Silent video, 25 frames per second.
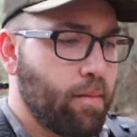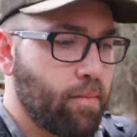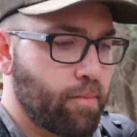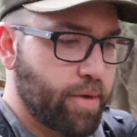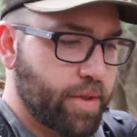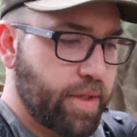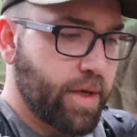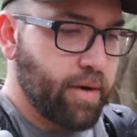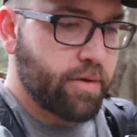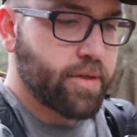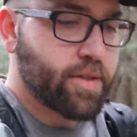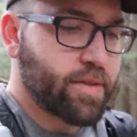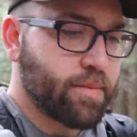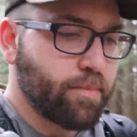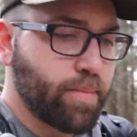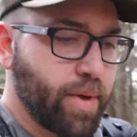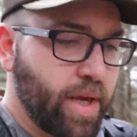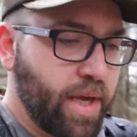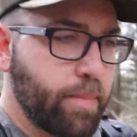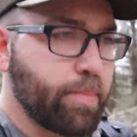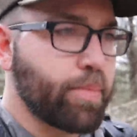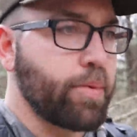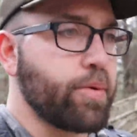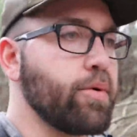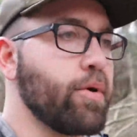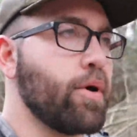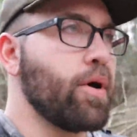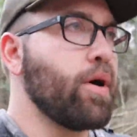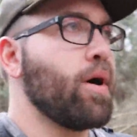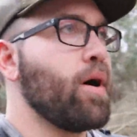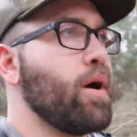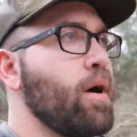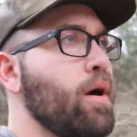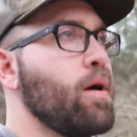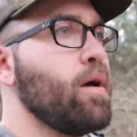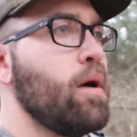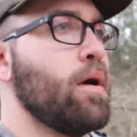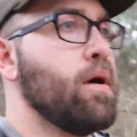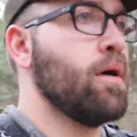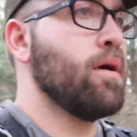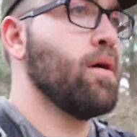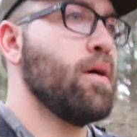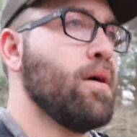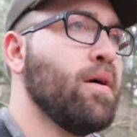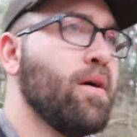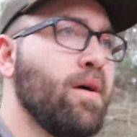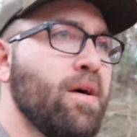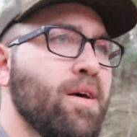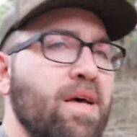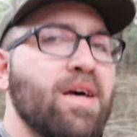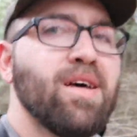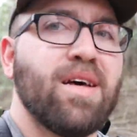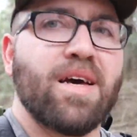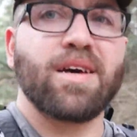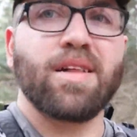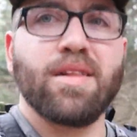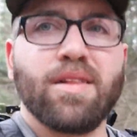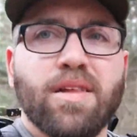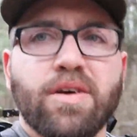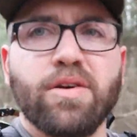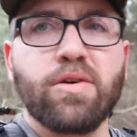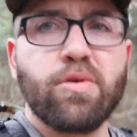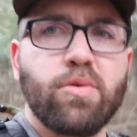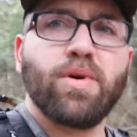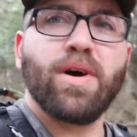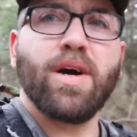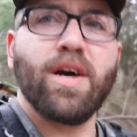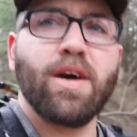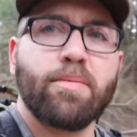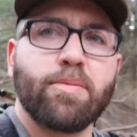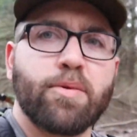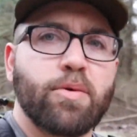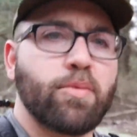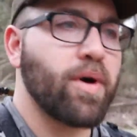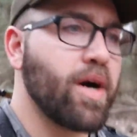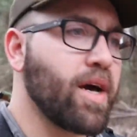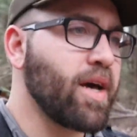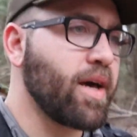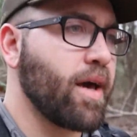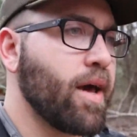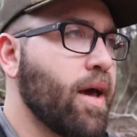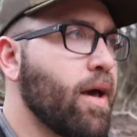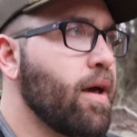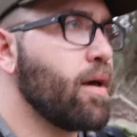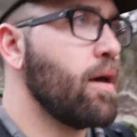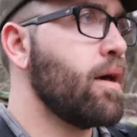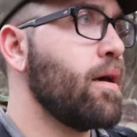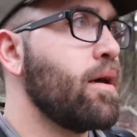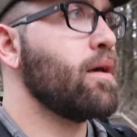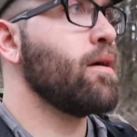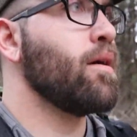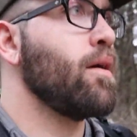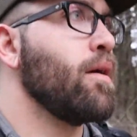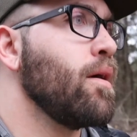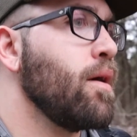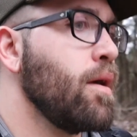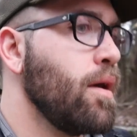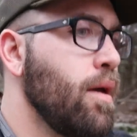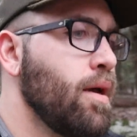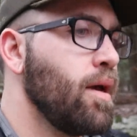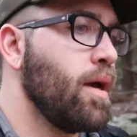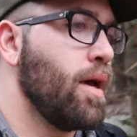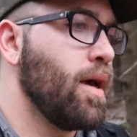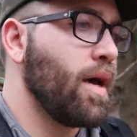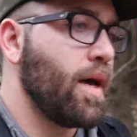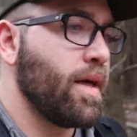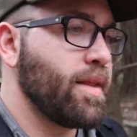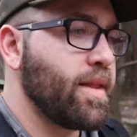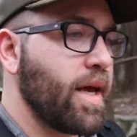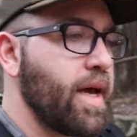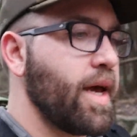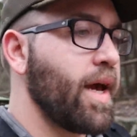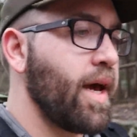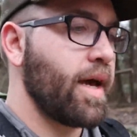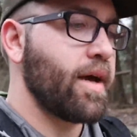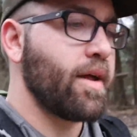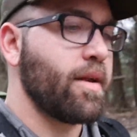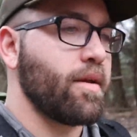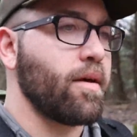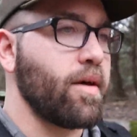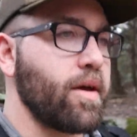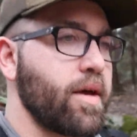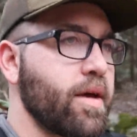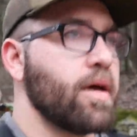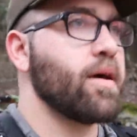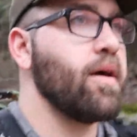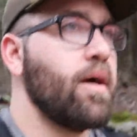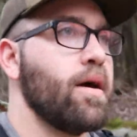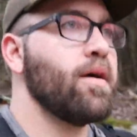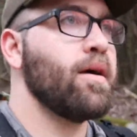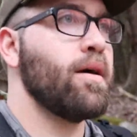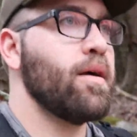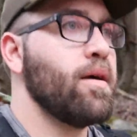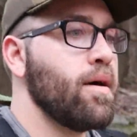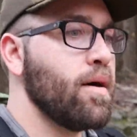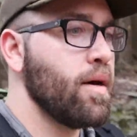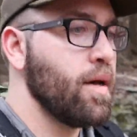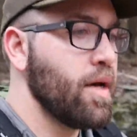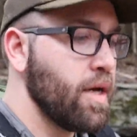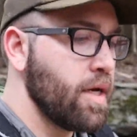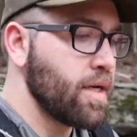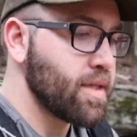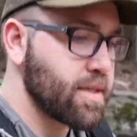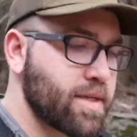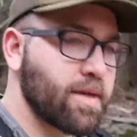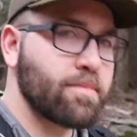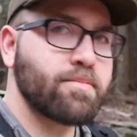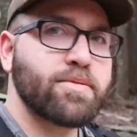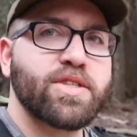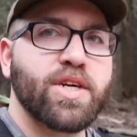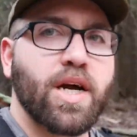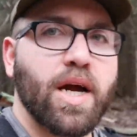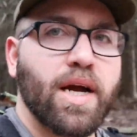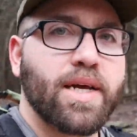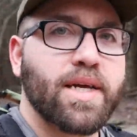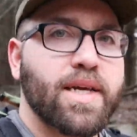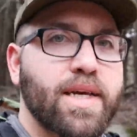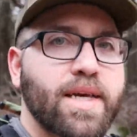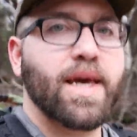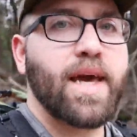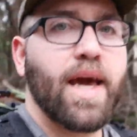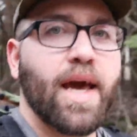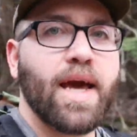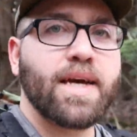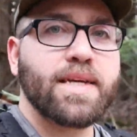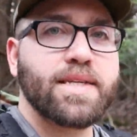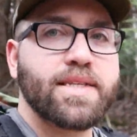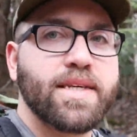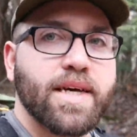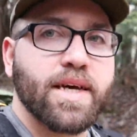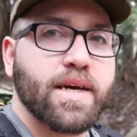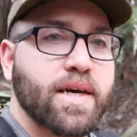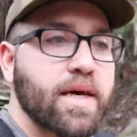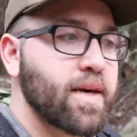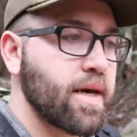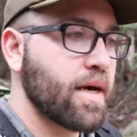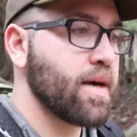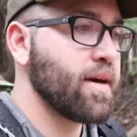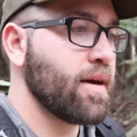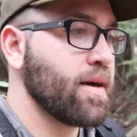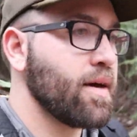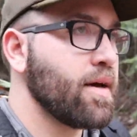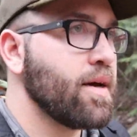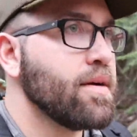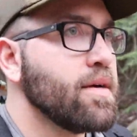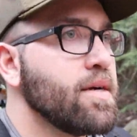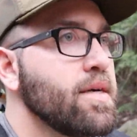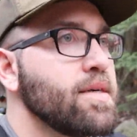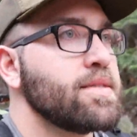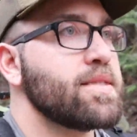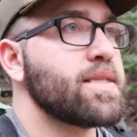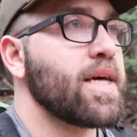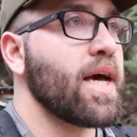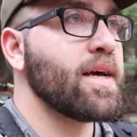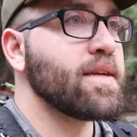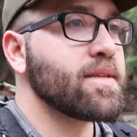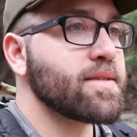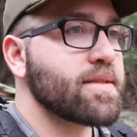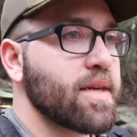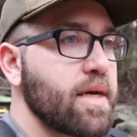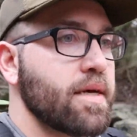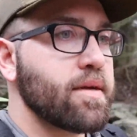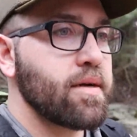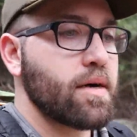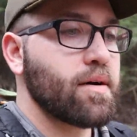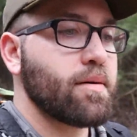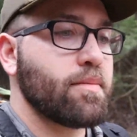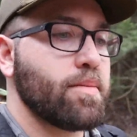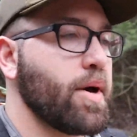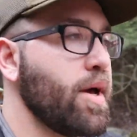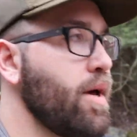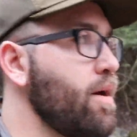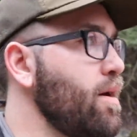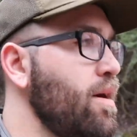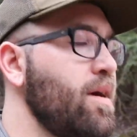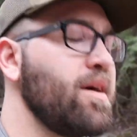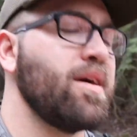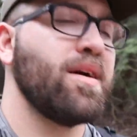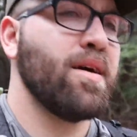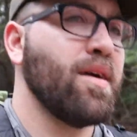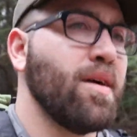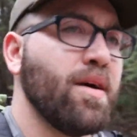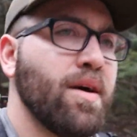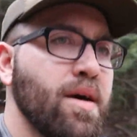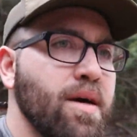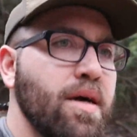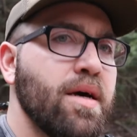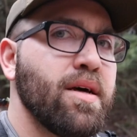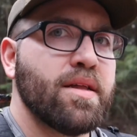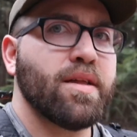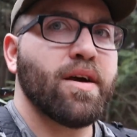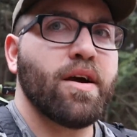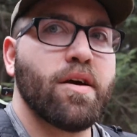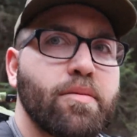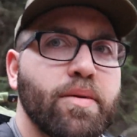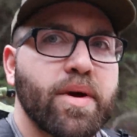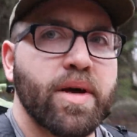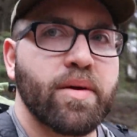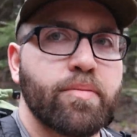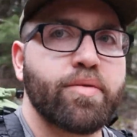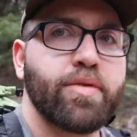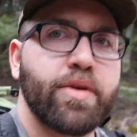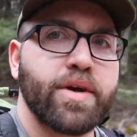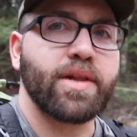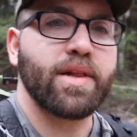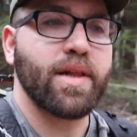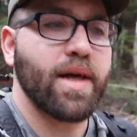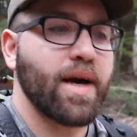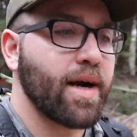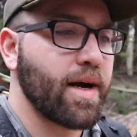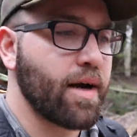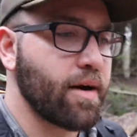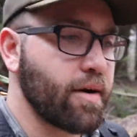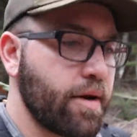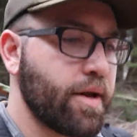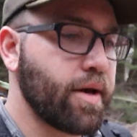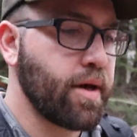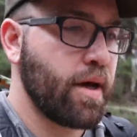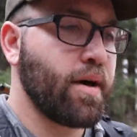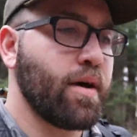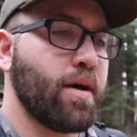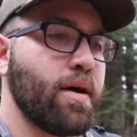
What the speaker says: but there were some people like a little way up the way, and they had like some gigantic tent set up. They were being pretty loud.